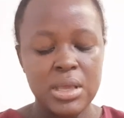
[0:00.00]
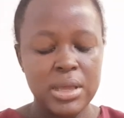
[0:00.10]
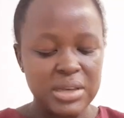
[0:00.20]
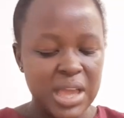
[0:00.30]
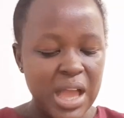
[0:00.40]

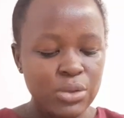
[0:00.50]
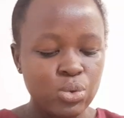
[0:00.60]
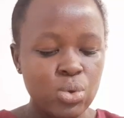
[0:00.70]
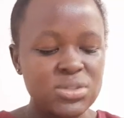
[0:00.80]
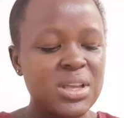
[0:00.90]
They had
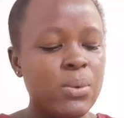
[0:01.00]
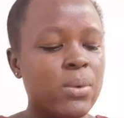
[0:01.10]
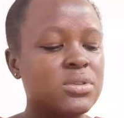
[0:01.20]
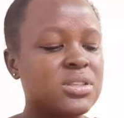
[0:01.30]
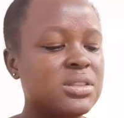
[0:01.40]
those that
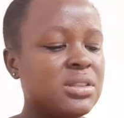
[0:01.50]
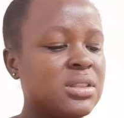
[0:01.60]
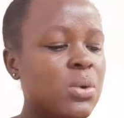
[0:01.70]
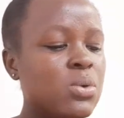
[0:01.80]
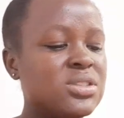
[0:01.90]

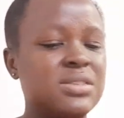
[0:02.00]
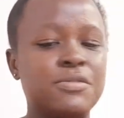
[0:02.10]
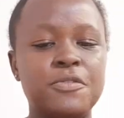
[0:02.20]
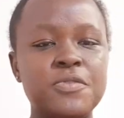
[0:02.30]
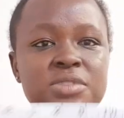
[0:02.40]
was in
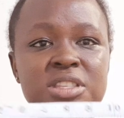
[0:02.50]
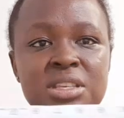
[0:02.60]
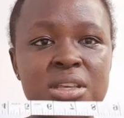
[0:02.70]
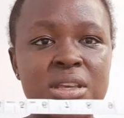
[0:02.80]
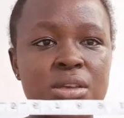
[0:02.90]
50.
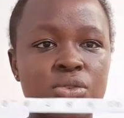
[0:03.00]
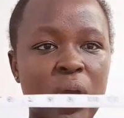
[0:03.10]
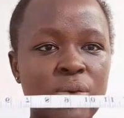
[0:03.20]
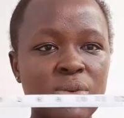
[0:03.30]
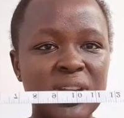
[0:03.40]
So I
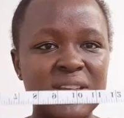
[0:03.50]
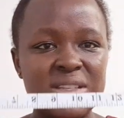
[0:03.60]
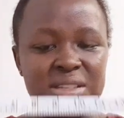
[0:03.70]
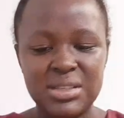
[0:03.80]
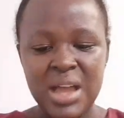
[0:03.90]
know that this
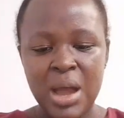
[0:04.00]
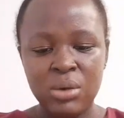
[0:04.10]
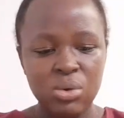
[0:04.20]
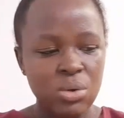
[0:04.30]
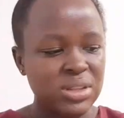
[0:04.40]
is how
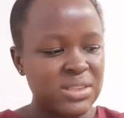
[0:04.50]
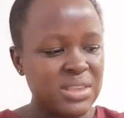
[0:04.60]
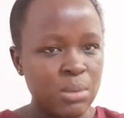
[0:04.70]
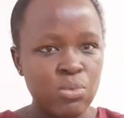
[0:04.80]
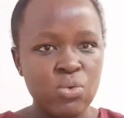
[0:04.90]
long the
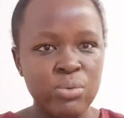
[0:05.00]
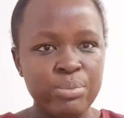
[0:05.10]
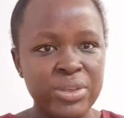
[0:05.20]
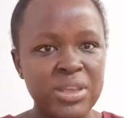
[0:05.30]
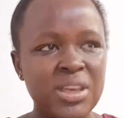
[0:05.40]
table will
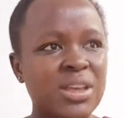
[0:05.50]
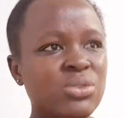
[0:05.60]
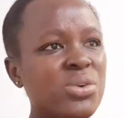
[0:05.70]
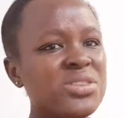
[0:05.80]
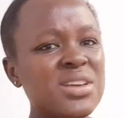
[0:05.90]
be.
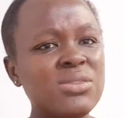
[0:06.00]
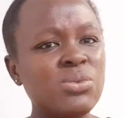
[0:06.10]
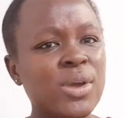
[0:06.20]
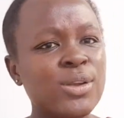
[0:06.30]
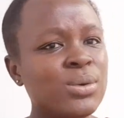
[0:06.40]
Don't just go
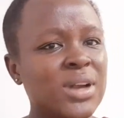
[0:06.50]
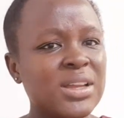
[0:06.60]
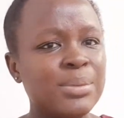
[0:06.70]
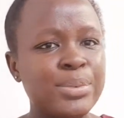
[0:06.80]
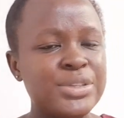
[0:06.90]
and look at the
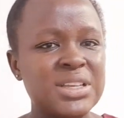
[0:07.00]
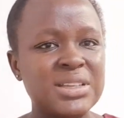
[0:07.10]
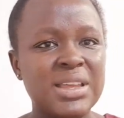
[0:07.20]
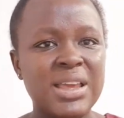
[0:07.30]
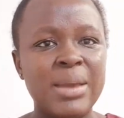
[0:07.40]
picture
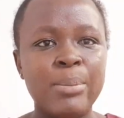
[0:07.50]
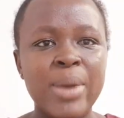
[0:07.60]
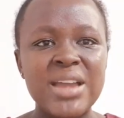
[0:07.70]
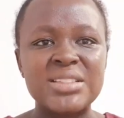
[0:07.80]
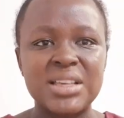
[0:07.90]
there and buy
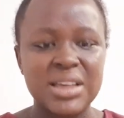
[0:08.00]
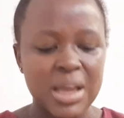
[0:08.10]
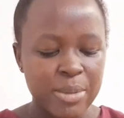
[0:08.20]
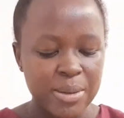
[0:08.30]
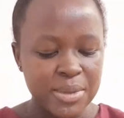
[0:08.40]
it and come
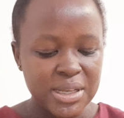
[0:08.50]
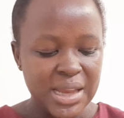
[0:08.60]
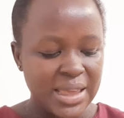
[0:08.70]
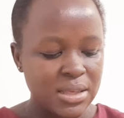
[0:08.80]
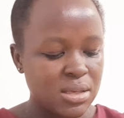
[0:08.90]
and be
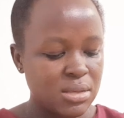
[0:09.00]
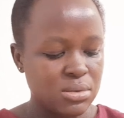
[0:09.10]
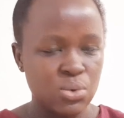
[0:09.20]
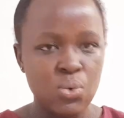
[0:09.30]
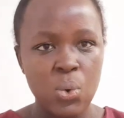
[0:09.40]
like,
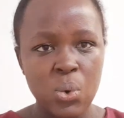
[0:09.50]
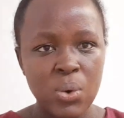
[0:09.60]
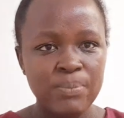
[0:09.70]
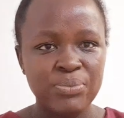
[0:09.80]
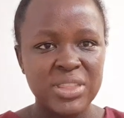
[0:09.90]
no,
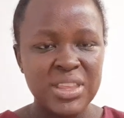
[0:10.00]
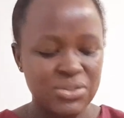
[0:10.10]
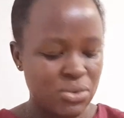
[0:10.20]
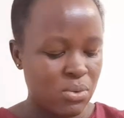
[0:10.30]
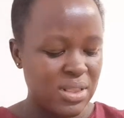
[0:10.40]
this is
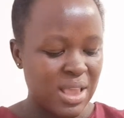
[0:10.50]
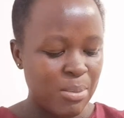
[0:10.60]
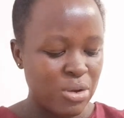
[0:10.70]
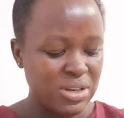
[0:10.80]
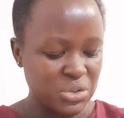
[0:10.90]
not what I
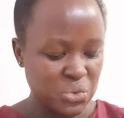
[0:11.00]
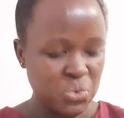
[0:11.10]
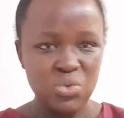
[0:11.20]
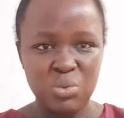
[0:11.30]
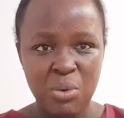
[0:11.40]
bought, it's too
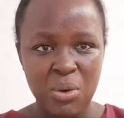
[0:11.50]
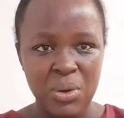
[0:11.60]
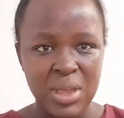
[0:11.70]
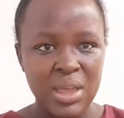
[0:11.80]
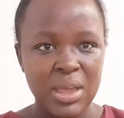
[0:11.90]
small
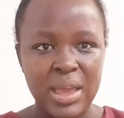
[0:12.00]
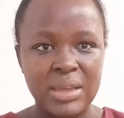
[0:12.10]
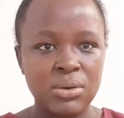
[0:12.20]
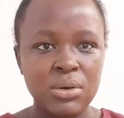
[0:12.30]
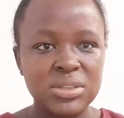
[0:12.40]
and
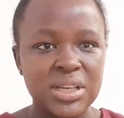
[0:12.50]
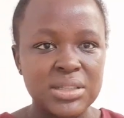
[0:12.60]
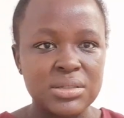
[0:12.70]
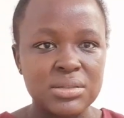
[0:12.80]
all that.